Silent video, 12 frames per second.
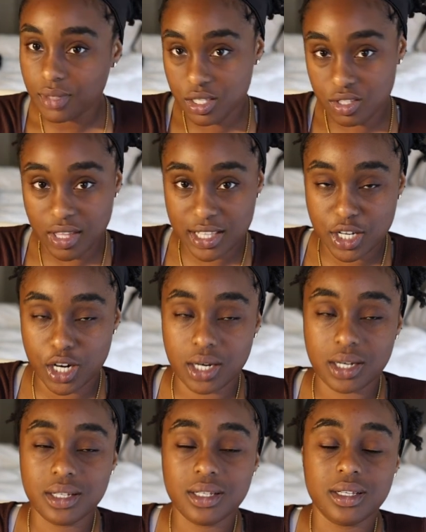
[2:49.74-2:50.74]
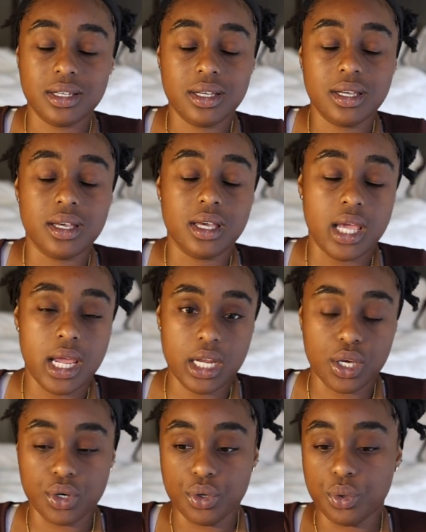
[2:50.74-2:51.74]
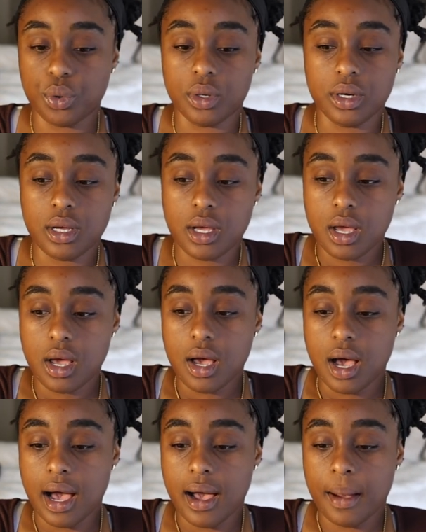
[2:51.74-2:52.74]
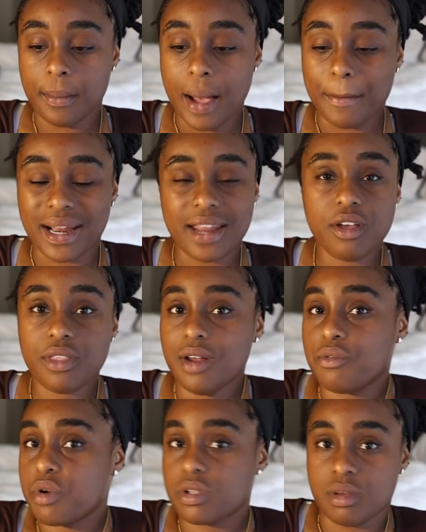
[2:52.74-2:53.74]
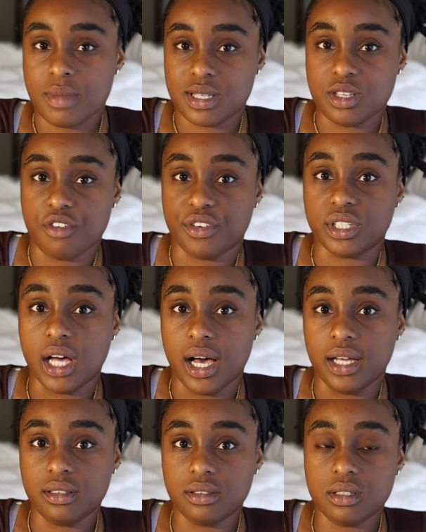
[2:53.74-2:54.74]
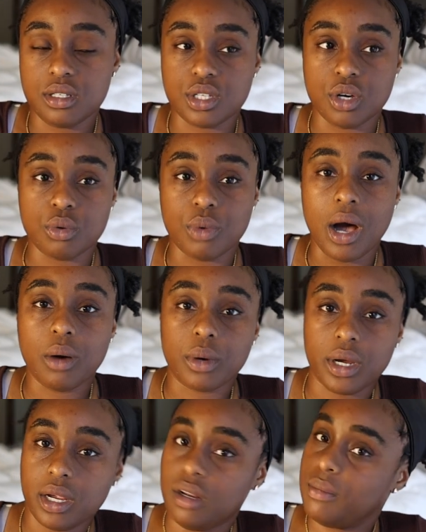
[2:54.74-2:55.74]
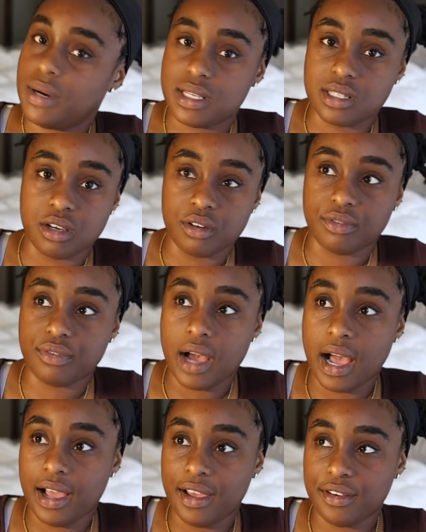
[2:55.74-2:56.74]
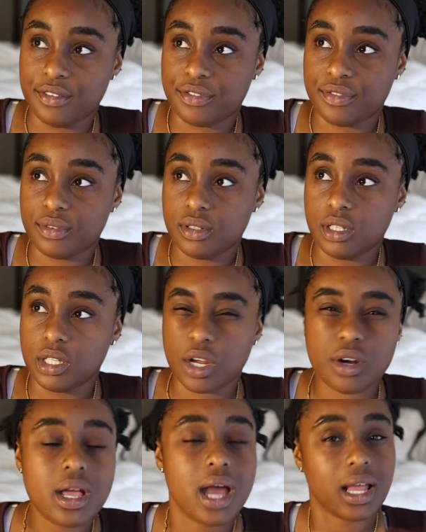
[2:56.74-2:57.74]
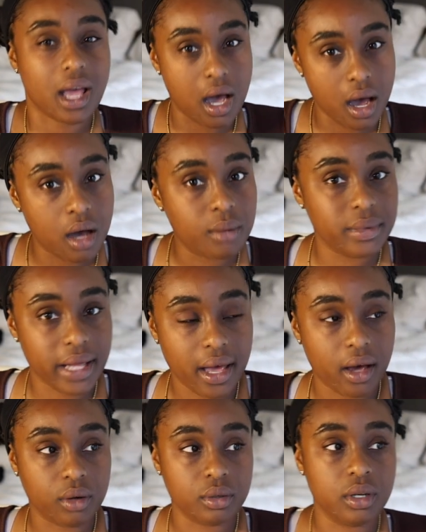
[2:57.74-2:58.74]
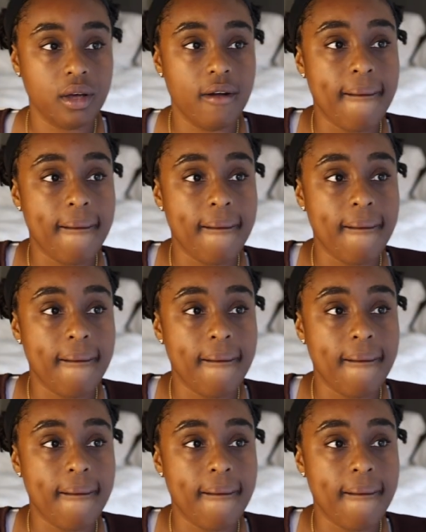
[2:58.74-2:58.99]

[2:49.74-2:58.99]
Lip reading: So that's her. Anywho, but I know that I've worked on myself a lot. So while working on myself, I've learned how to calm down.